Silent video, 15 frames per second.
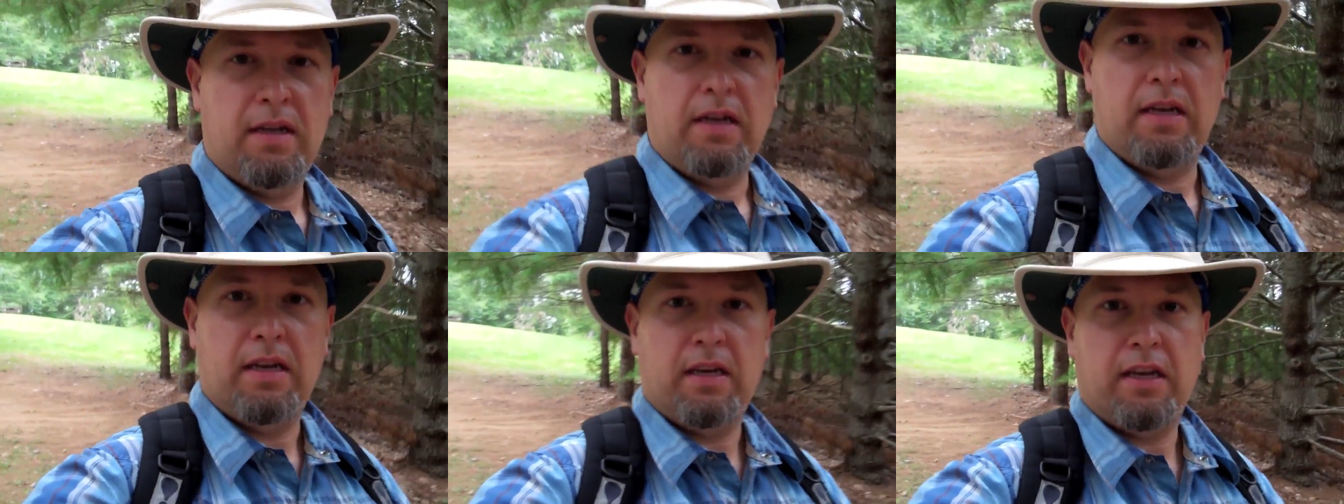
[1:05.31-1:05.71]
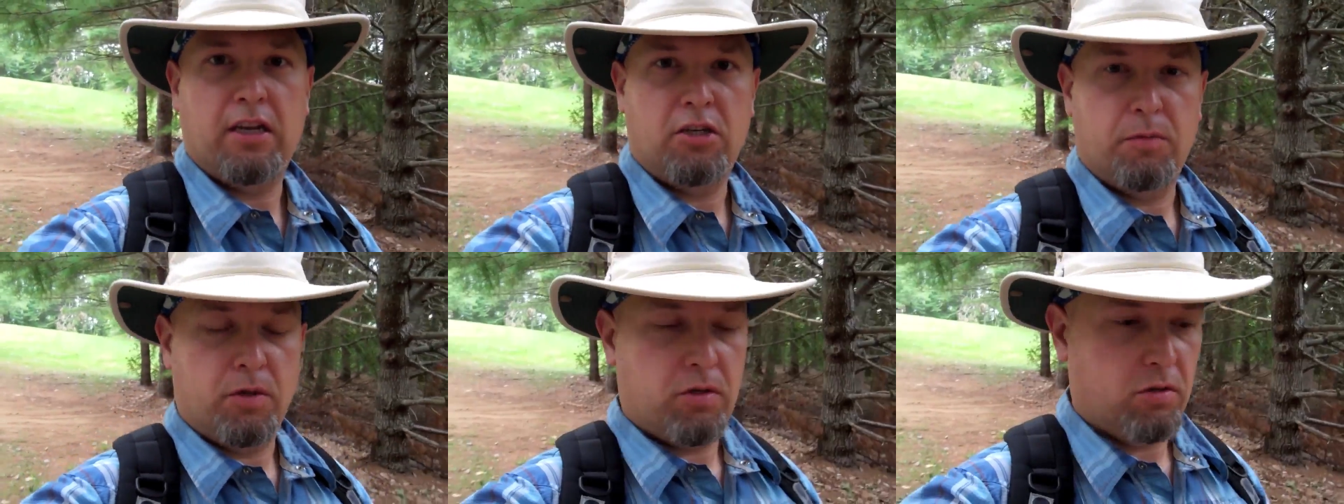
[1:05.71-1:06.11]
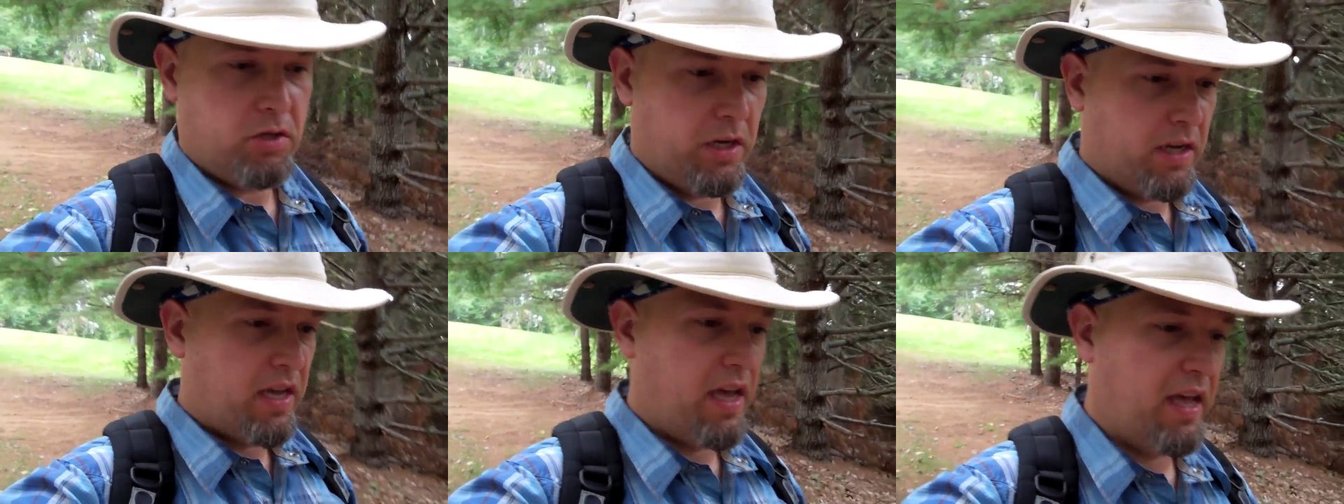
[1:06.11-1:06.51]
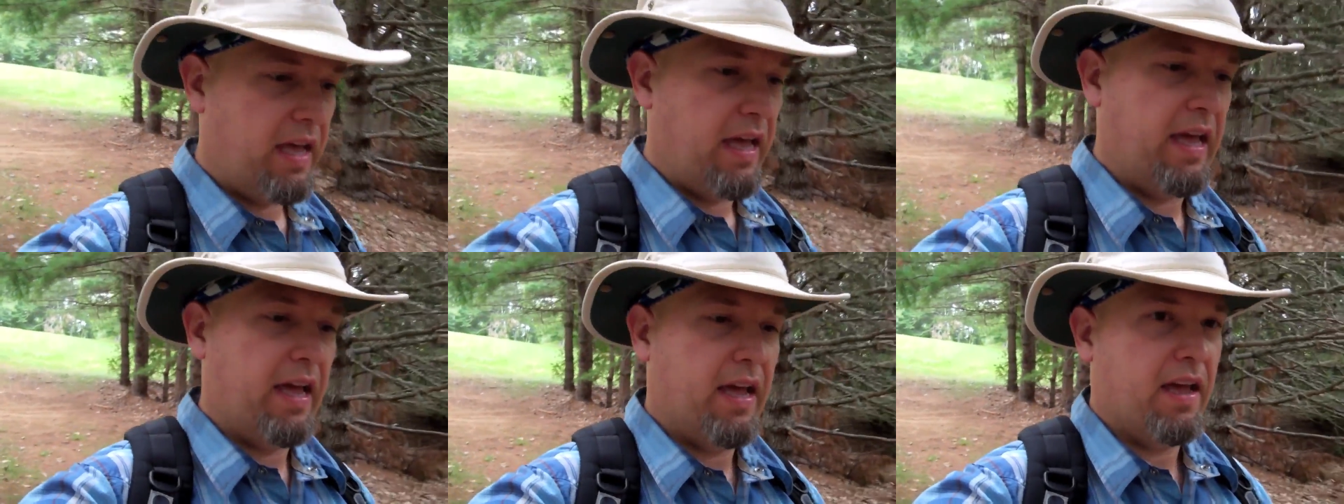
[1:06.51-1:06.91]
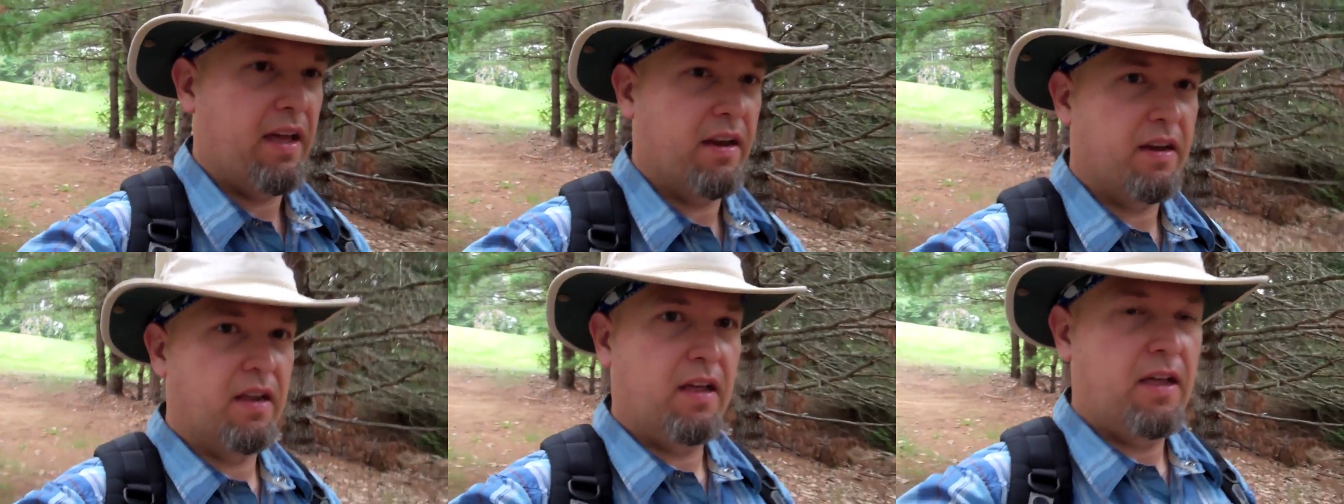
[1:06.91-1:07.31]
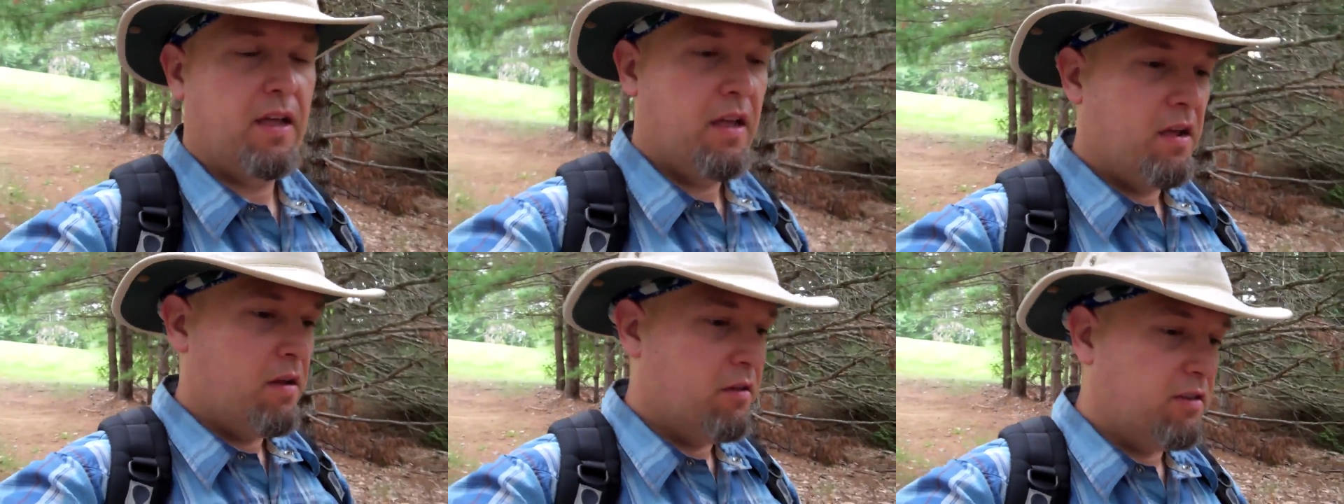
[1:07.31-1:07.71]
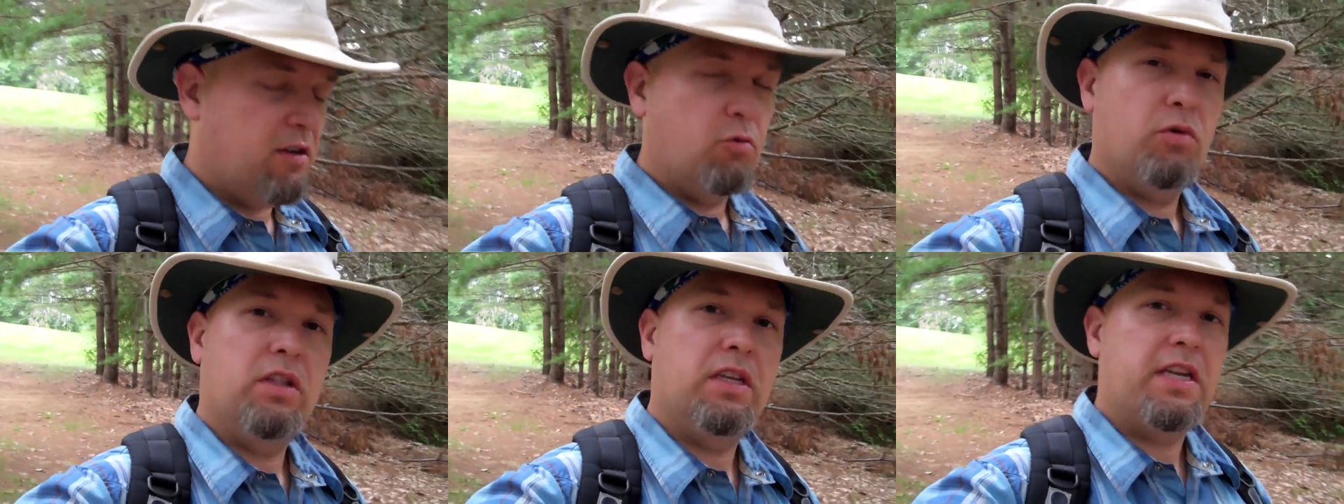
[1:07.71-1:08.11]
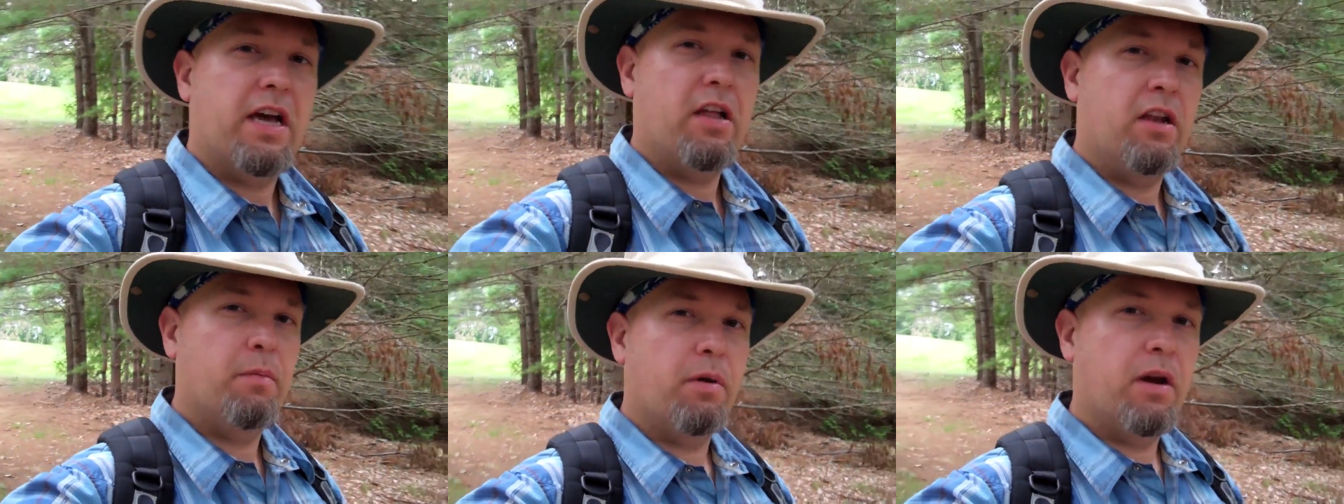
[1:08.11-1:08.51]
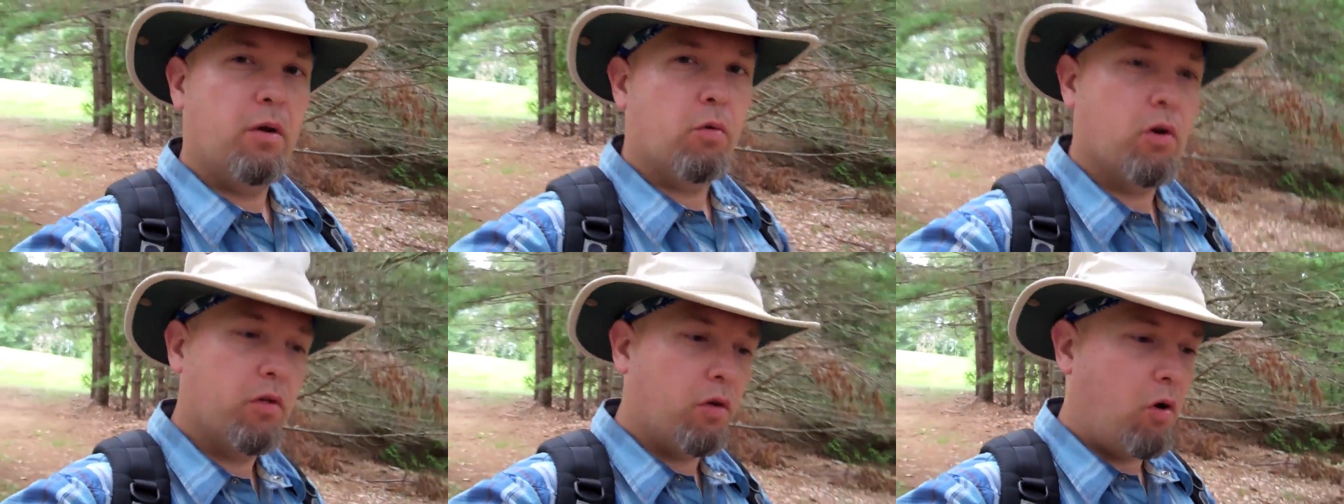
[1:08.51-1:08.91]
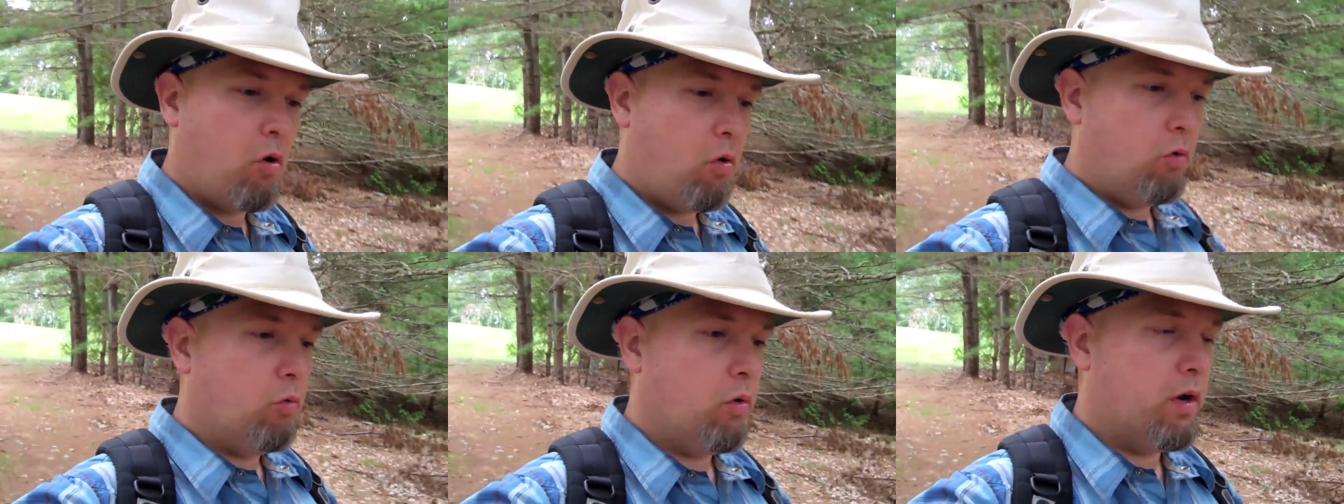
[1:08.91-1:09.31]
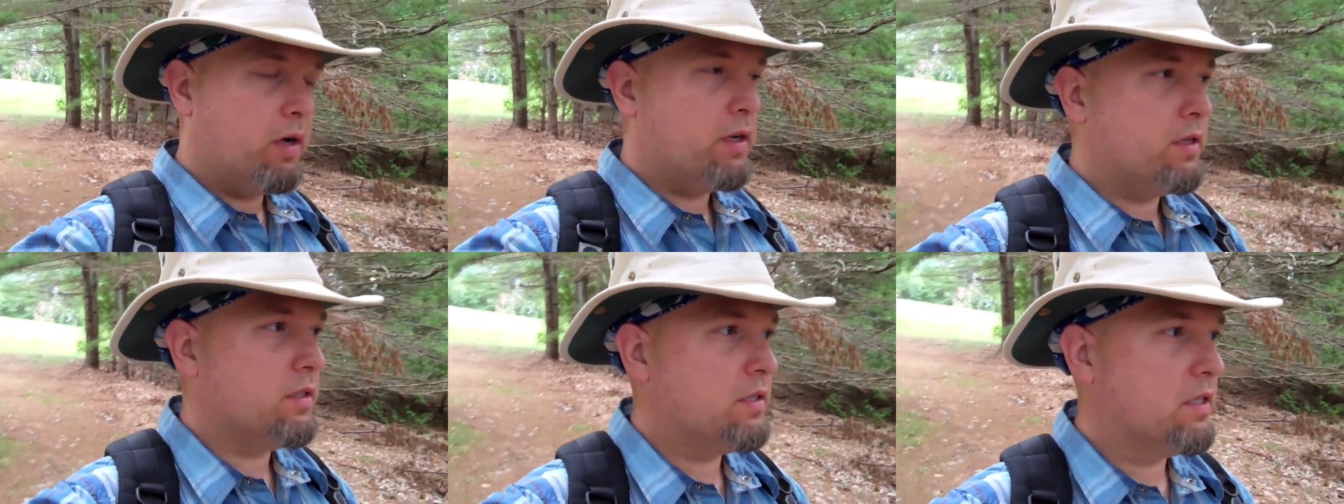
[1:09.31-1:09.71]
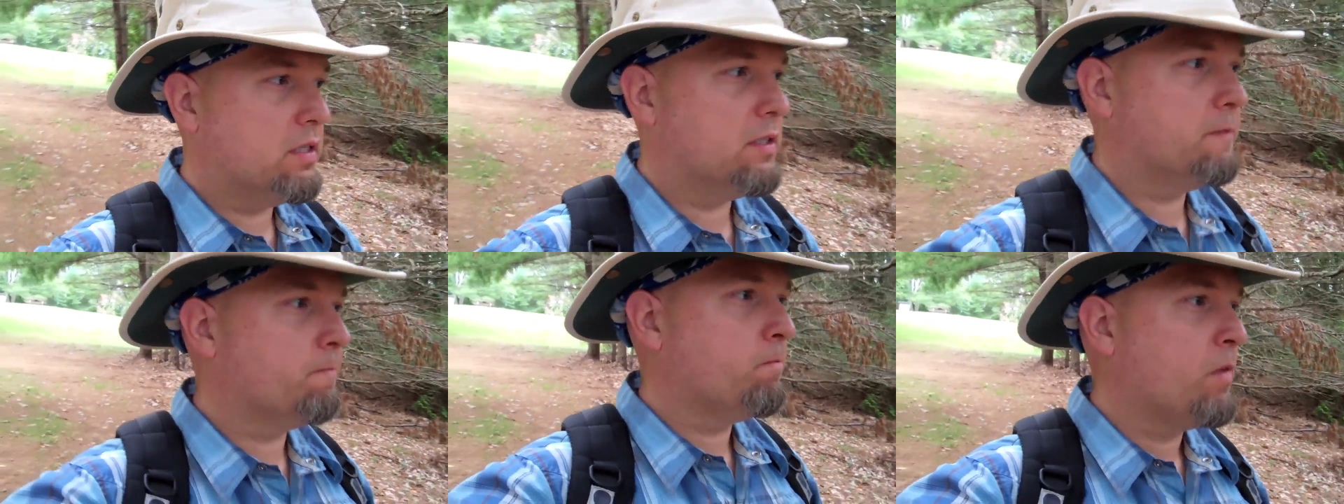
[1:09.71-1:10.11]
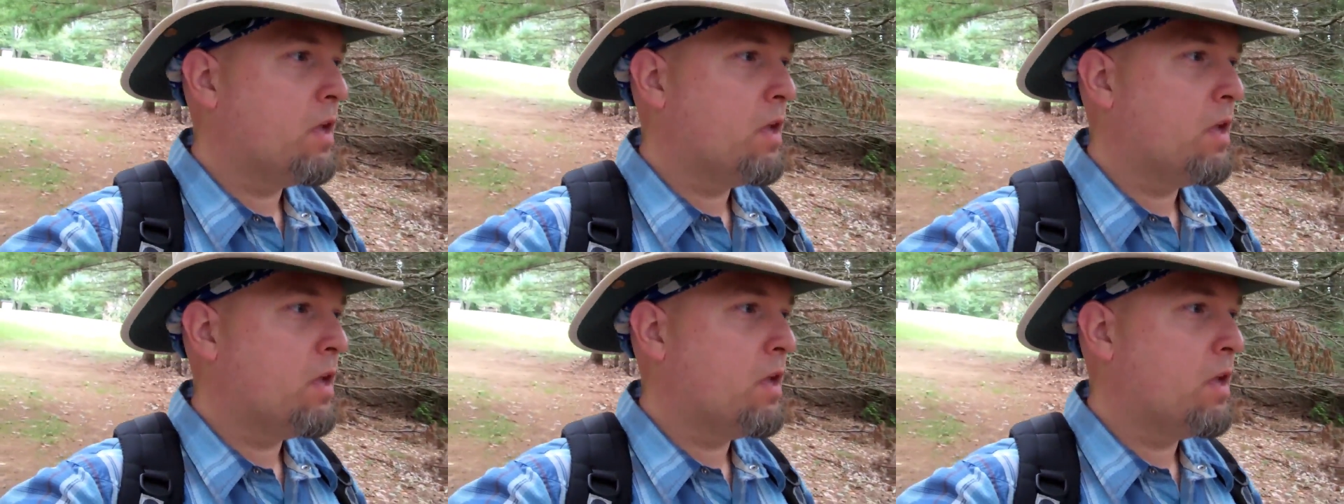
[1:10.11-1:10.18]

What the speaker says: in Kejimkujik and didn't really tell anybody where the gold was.